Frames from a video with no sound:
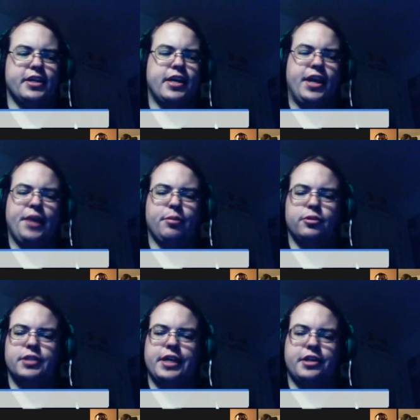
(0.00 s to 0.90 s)

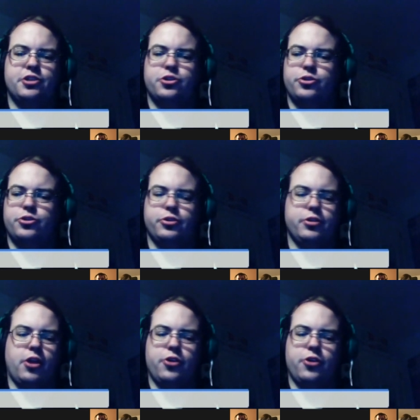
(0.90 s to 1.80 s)
enabled external
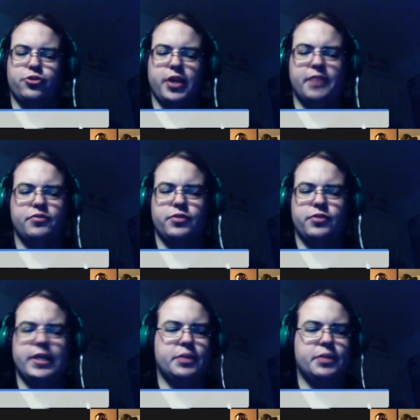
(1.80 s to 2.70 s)
hard drives for the
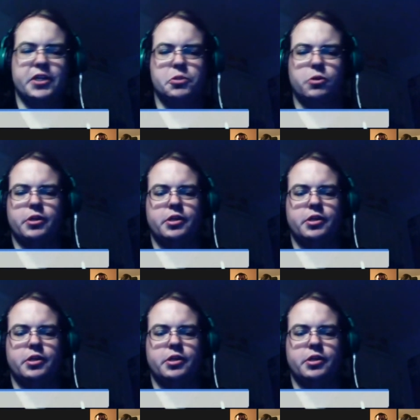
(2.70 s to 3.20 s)
Xbox One.